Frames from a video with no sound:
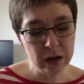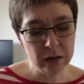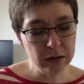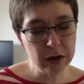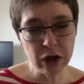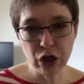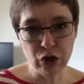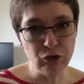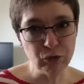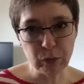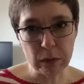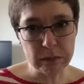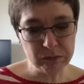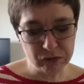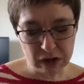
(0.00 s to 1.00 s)
huge
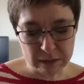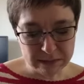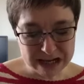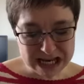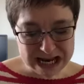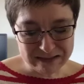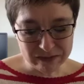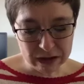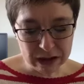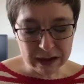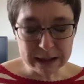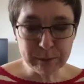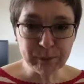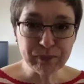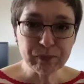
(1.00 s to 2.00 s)
problems coming down the
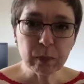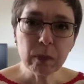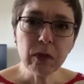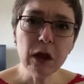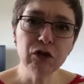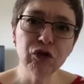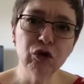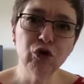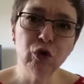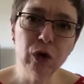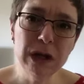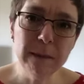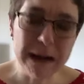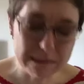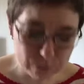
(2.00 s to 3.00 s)
line. So
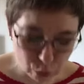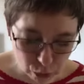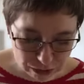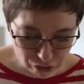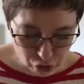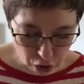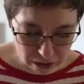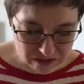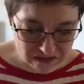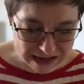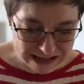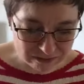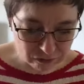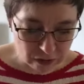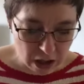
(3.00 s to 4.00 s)
talking about mortgage
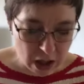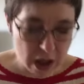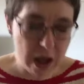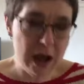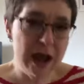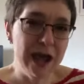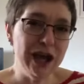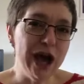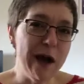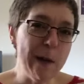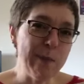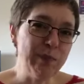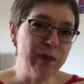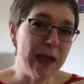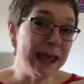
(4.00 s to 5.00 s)
holidays,
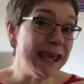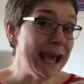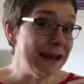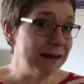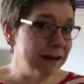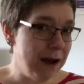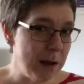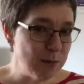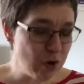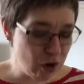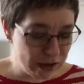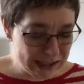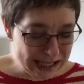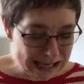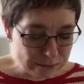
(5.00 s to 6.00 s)
Again, I'm
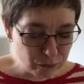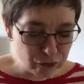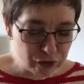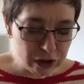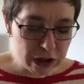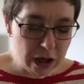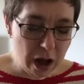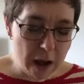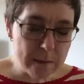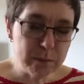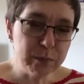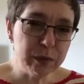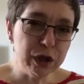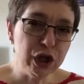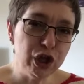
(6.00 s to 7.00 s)
not an accountant,
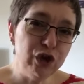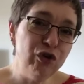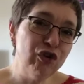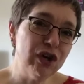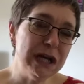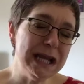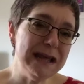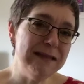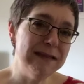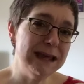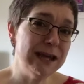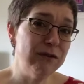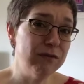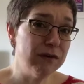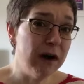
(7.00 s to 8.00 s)
but usually
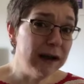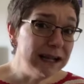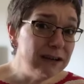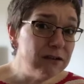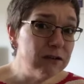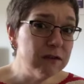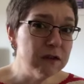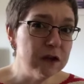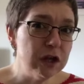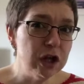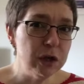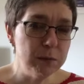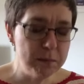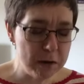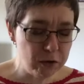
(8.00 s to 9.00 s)
the advice
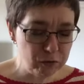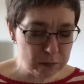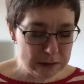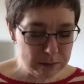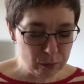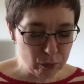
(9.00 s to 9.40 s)
that most people